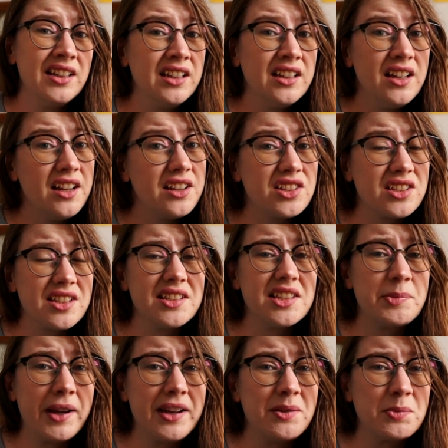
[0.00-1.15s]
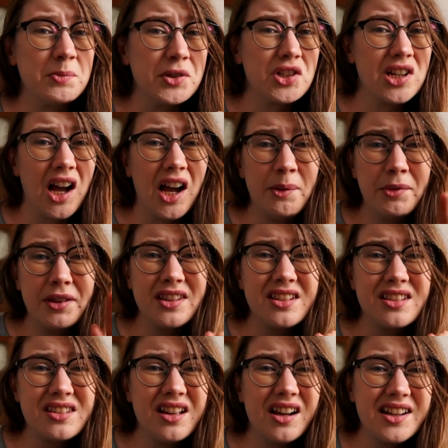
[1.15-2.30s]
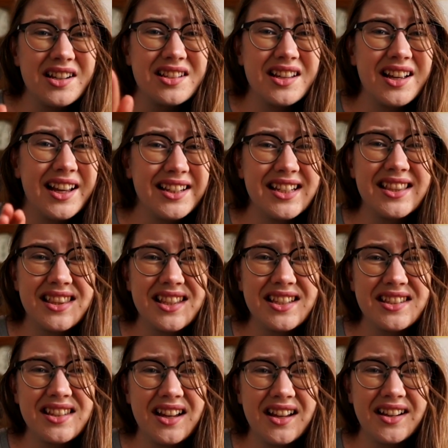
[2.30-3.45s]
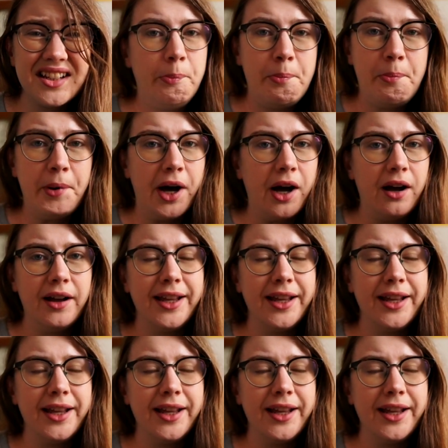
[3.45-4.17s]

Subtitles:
just didn't spend as much time on this side as I did this side. But it's